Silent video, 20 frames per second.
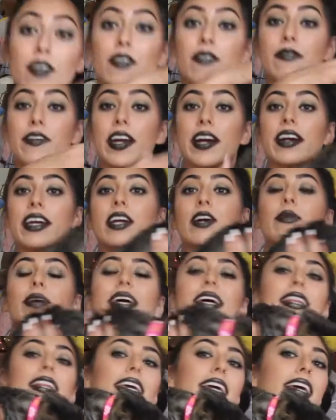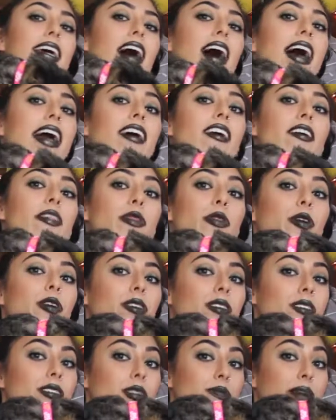Very quickly, I got the
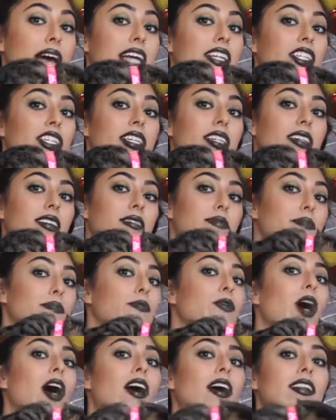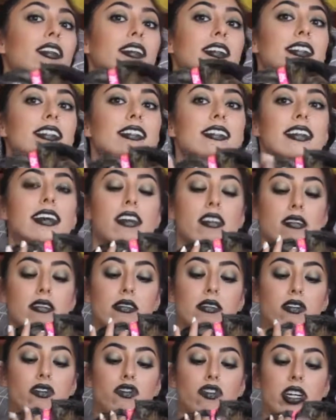girls matching collars. They are
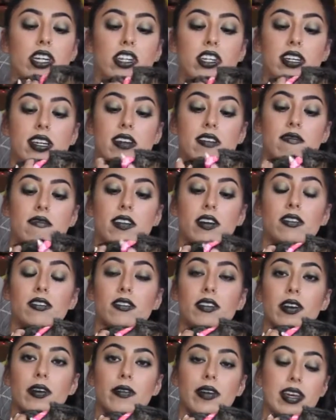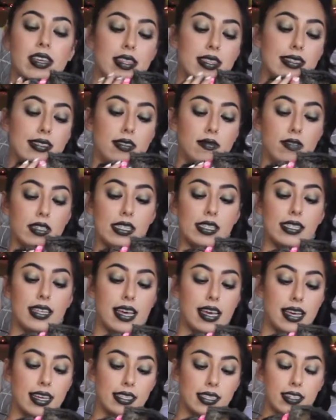stretchy and velcro-y. This one
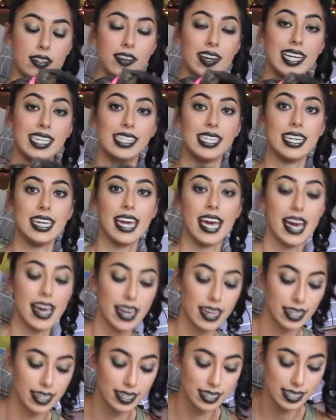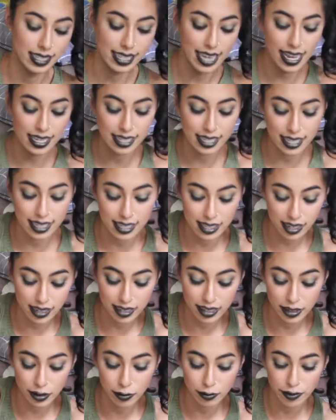says Crazy Cat because Sassy is our
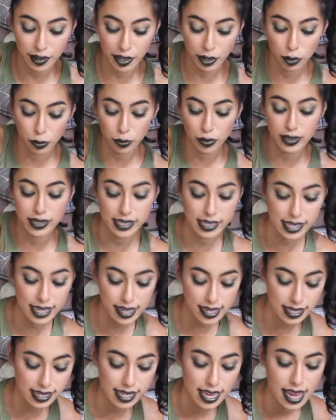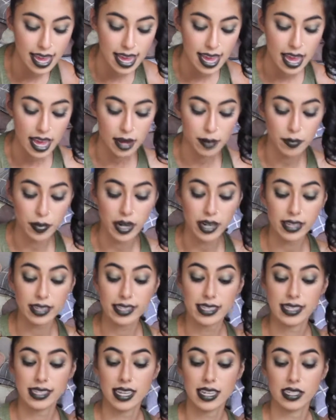little feral princess, and
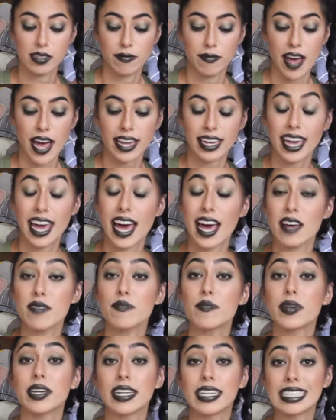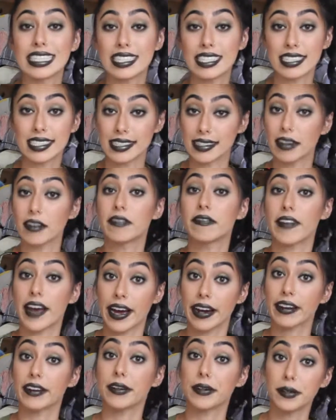Marley says Fat Cat because she's our fat
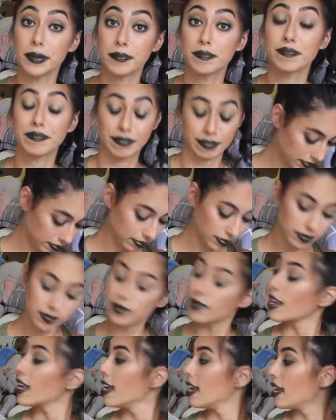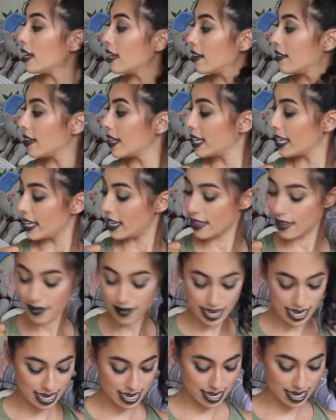girl. You want another
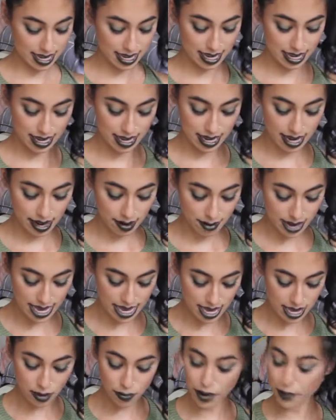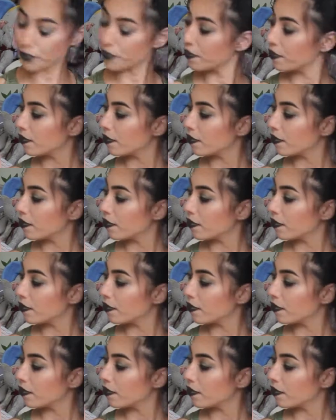one? Did I wake you up?